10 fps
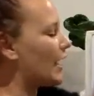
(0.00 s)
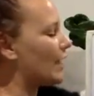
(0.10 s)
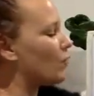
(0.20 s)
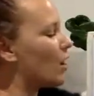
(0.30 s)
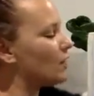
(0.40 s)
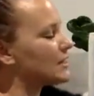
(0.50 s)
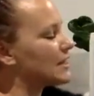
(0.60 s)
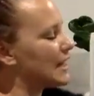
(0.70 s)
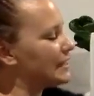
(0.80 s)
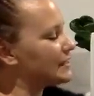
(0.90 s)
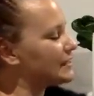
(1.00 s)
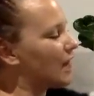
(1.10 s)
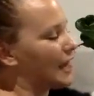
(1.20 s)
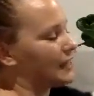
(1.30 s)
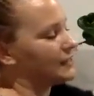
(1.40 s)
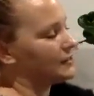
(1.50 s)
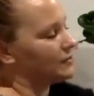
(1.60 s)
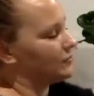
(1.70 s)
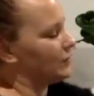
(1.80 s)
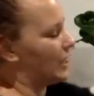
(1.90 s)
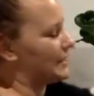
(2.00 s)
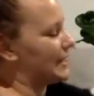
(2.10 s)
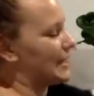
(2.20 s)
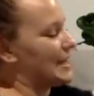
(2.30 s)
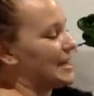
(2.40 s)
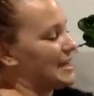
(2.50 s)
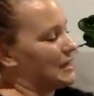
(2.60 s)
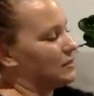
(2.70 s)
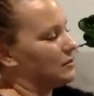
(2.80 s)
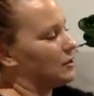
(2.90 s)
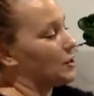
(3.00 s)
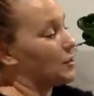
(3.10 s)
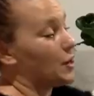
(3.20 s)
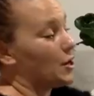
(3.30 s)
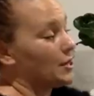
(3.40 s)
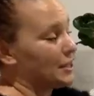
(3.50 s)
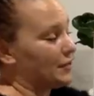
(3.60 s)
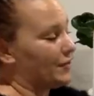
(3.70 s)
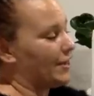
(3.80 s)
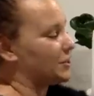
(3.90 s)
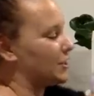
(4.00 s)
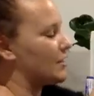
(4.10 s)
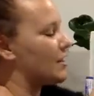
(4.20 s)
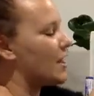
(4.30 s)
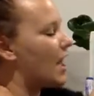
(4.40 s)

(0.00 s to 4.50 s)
And whilst these guys, right, down here on the third generation